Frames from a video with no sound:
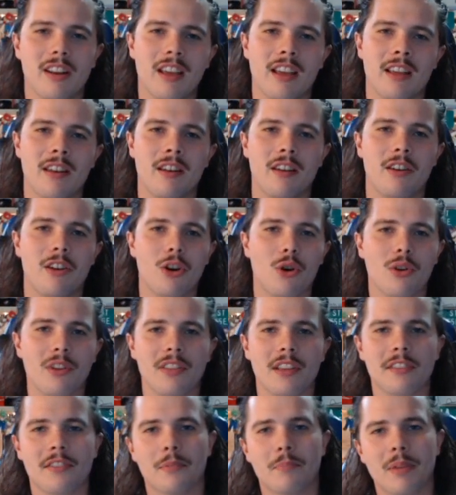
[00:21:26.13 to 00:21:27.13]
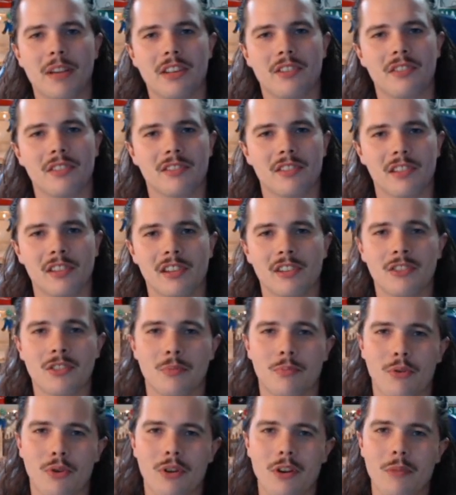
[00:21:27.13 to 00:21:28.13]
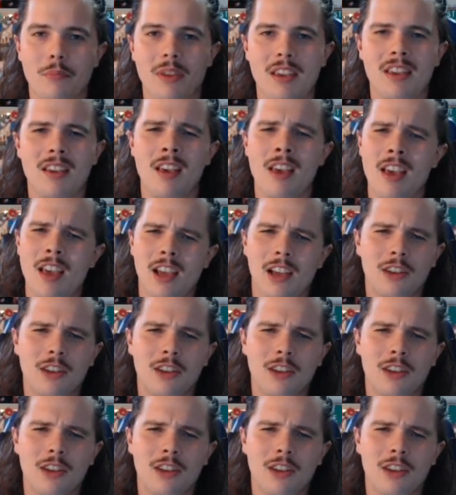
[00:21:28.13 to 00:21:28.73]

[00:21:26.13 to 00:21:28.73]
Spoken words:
and knowing that the patrons are there supporting me